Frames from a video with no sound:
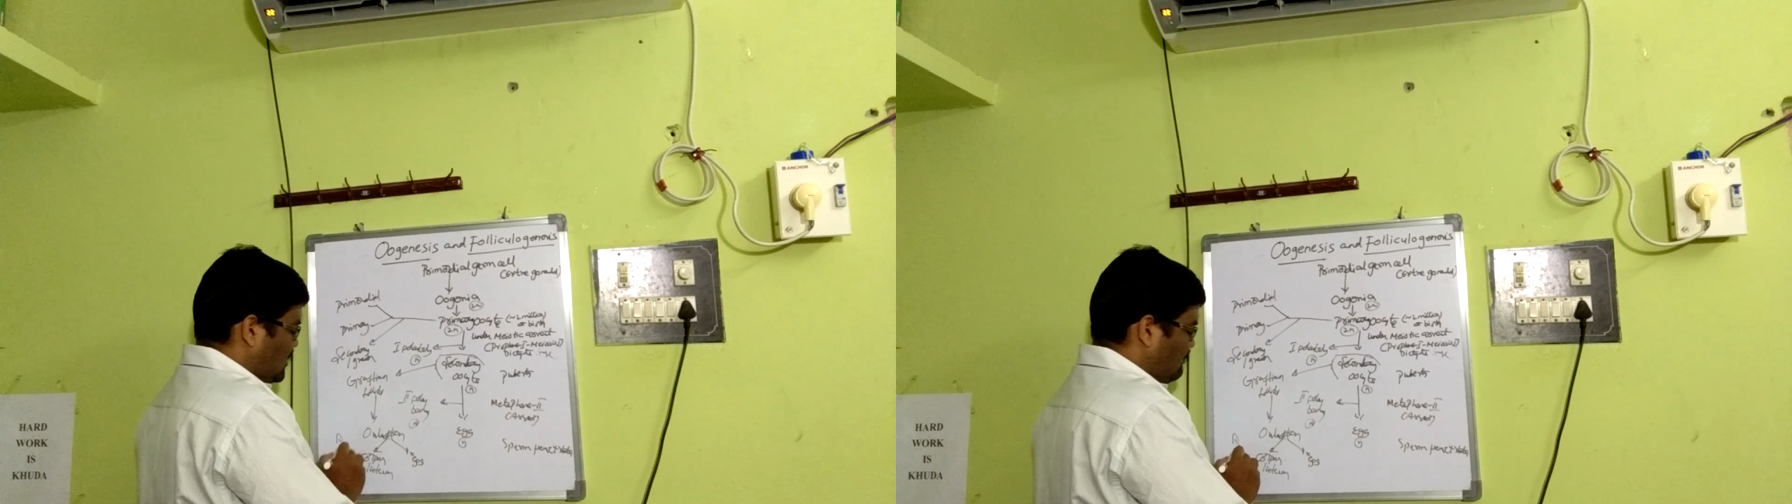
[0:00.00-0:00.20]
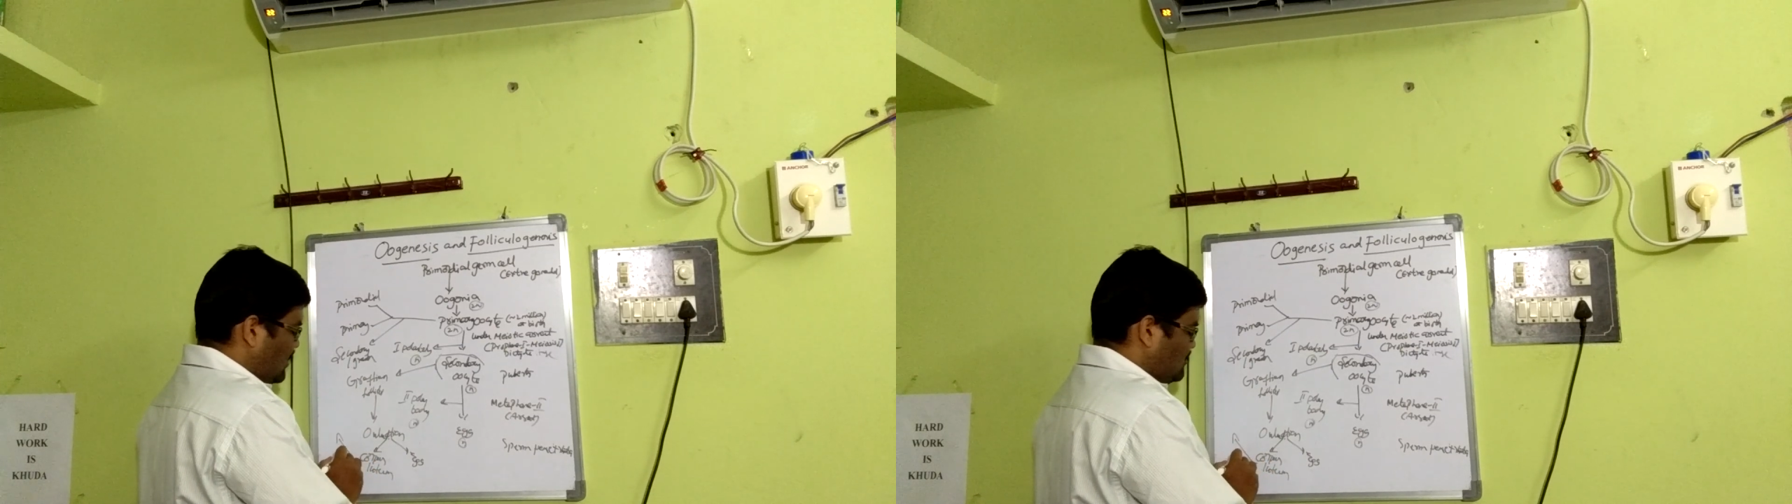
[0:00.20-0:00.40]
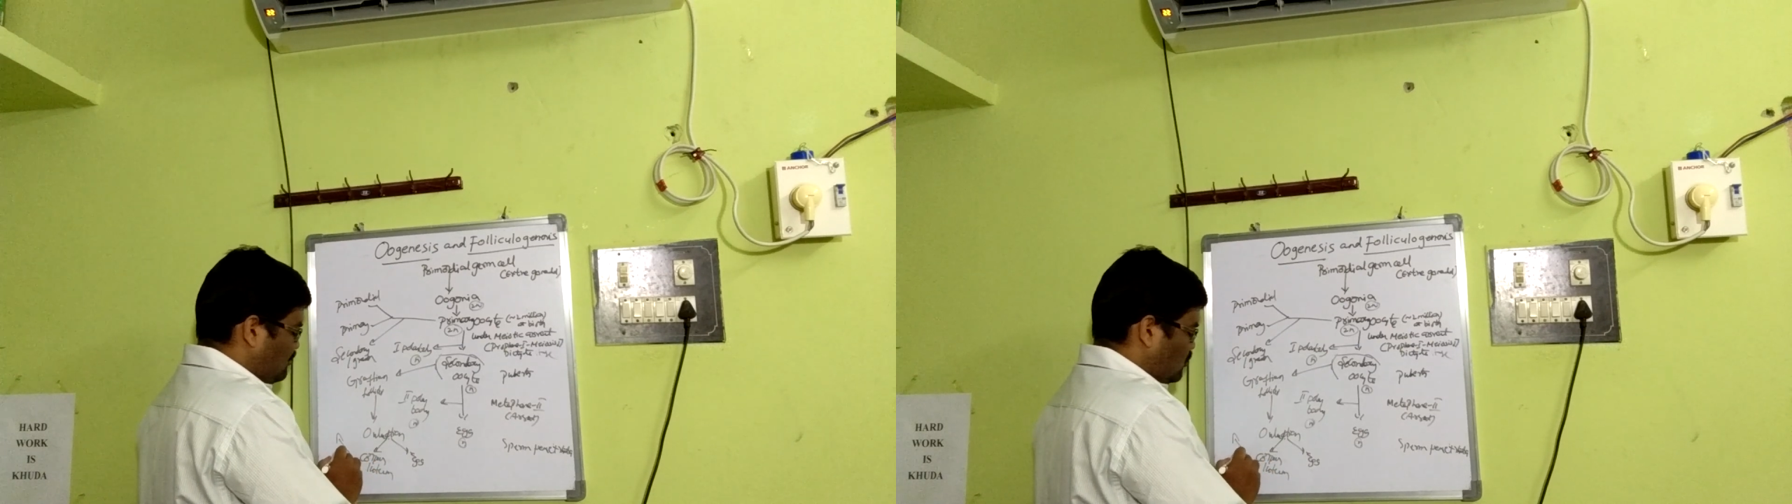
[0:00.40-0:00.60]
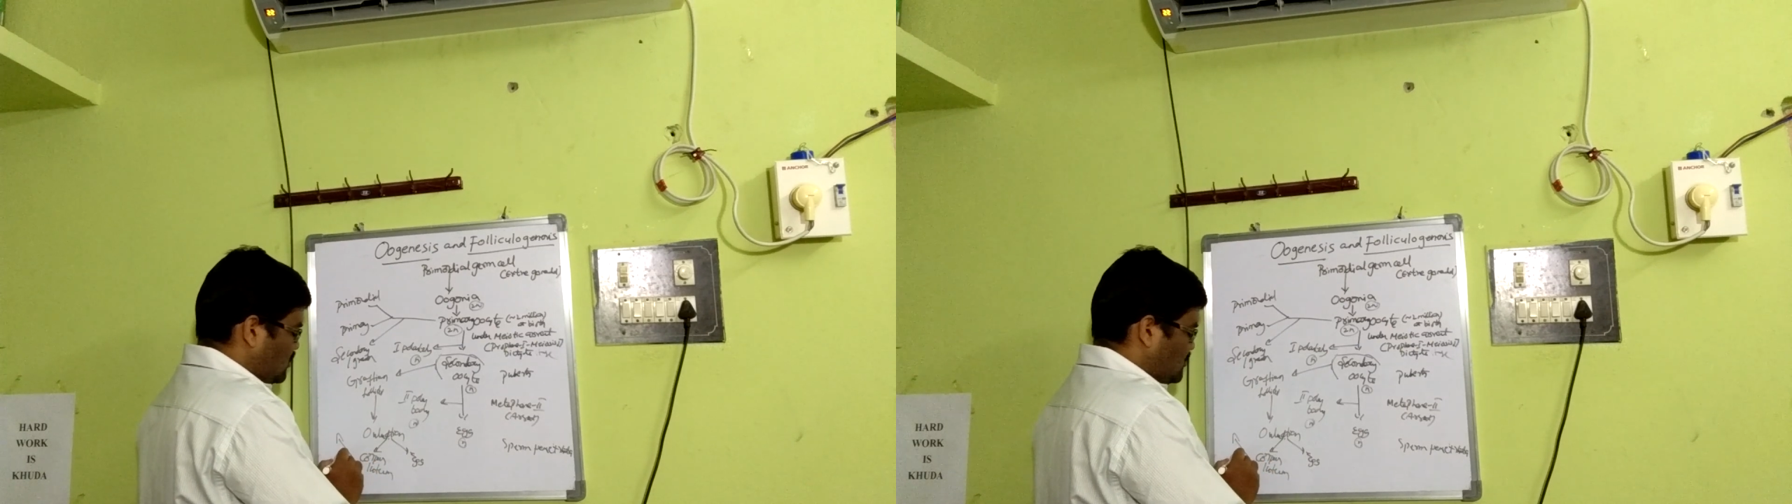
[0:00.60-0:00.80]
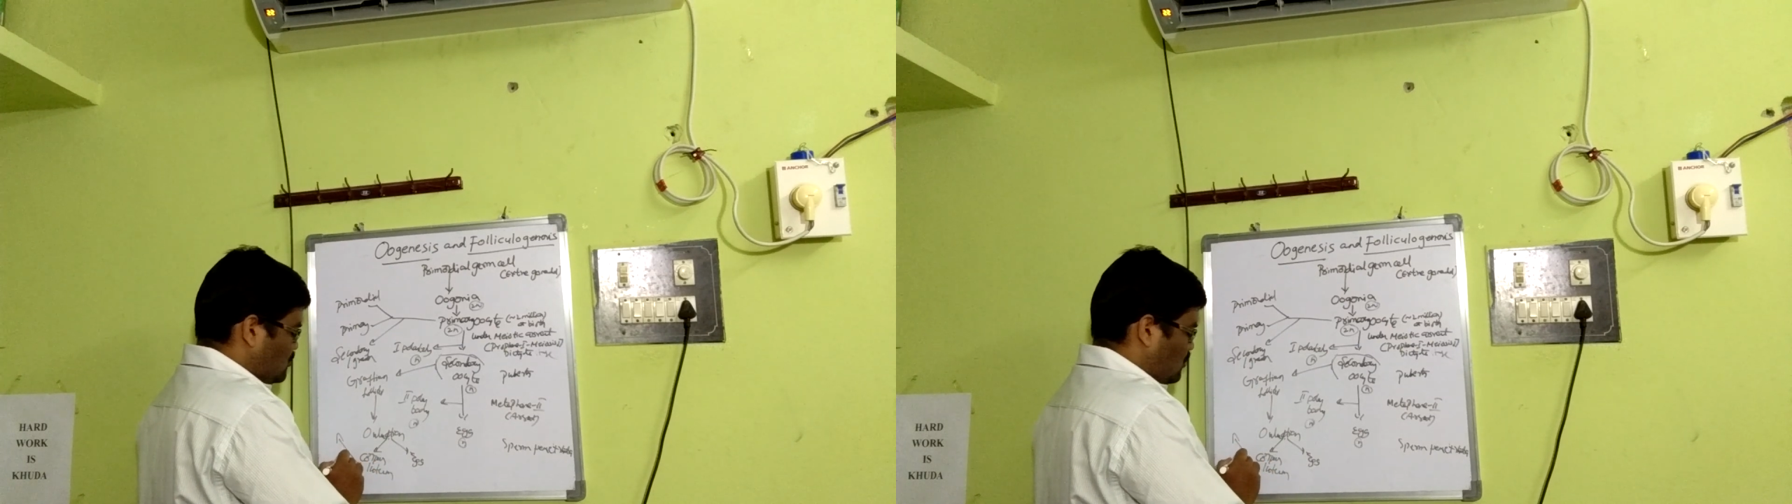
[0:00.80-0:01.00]
it releases
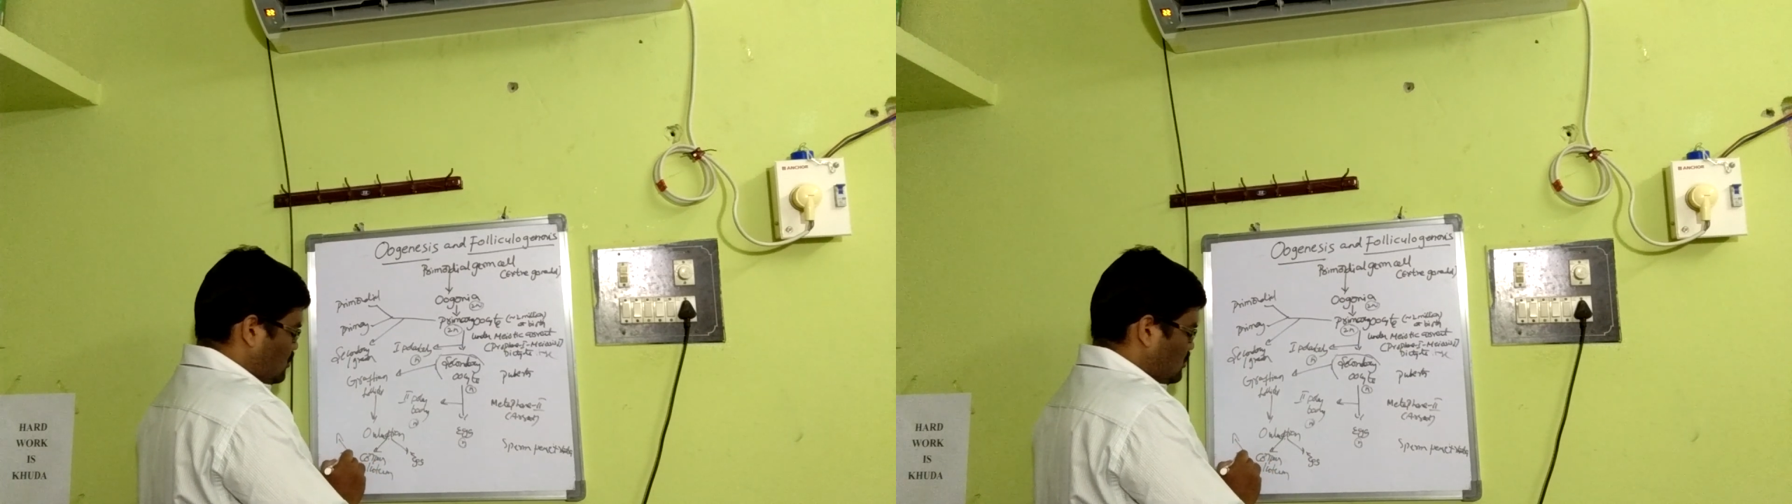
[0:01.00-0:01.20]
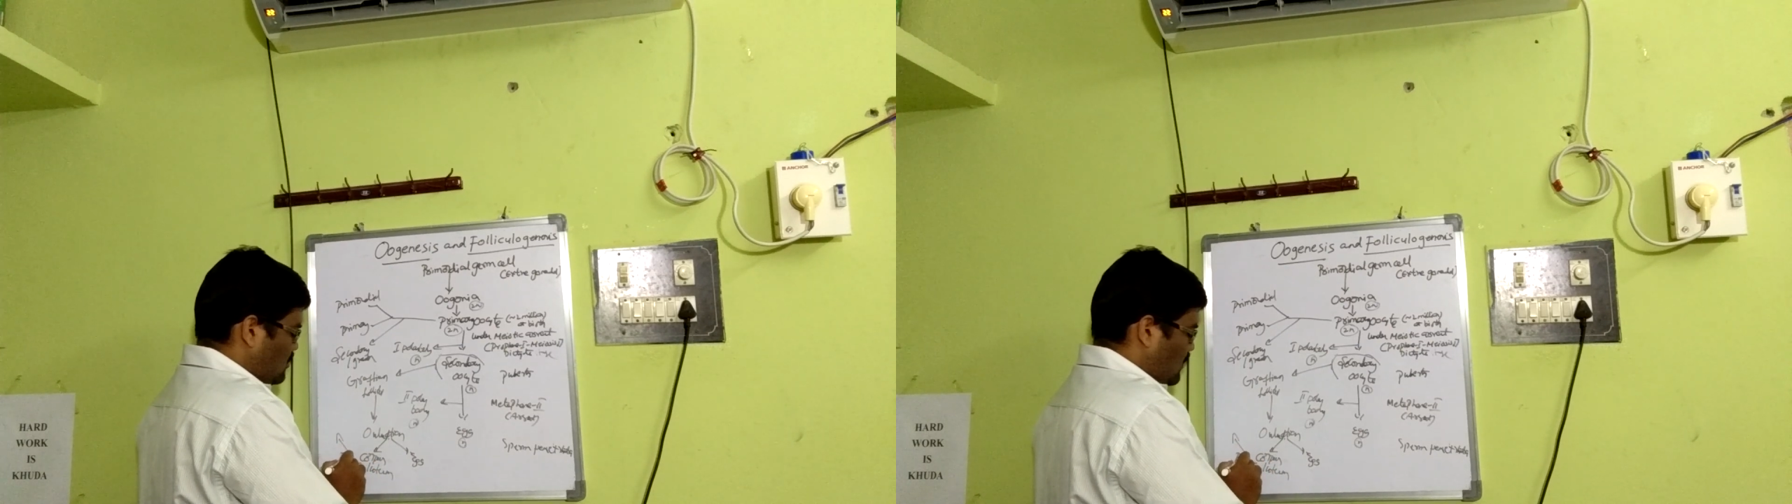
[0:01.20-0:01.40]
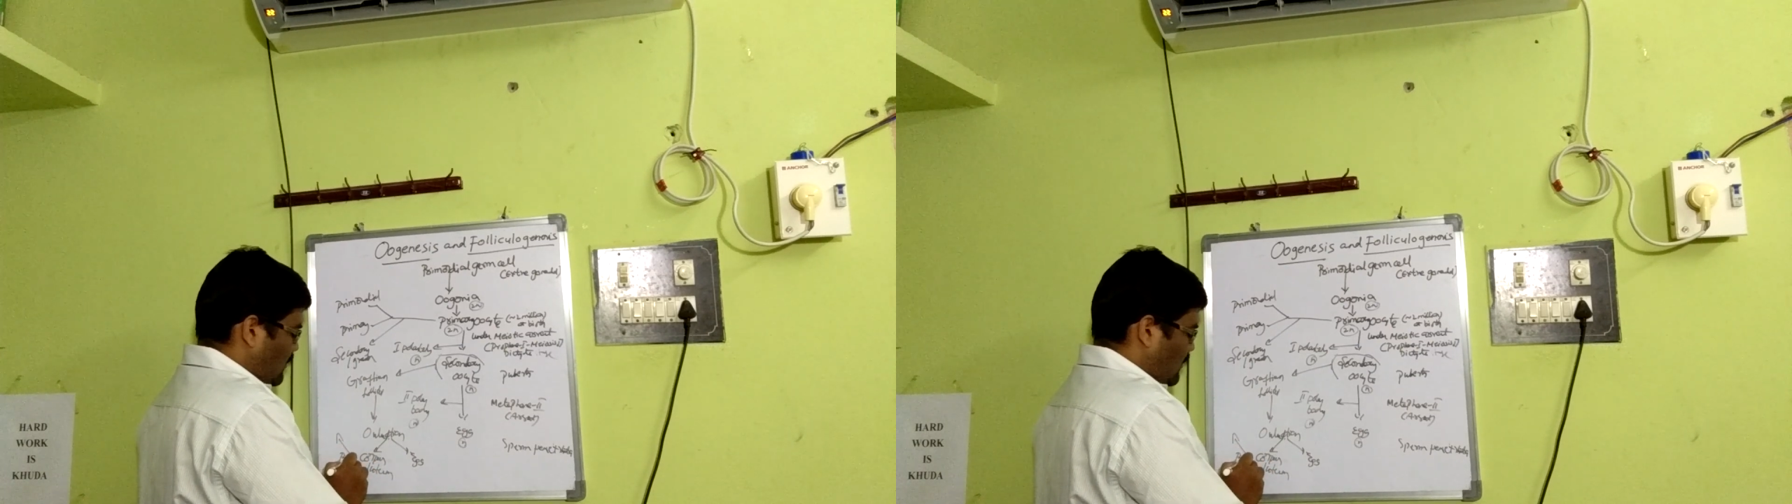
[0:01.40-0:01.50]
progesterone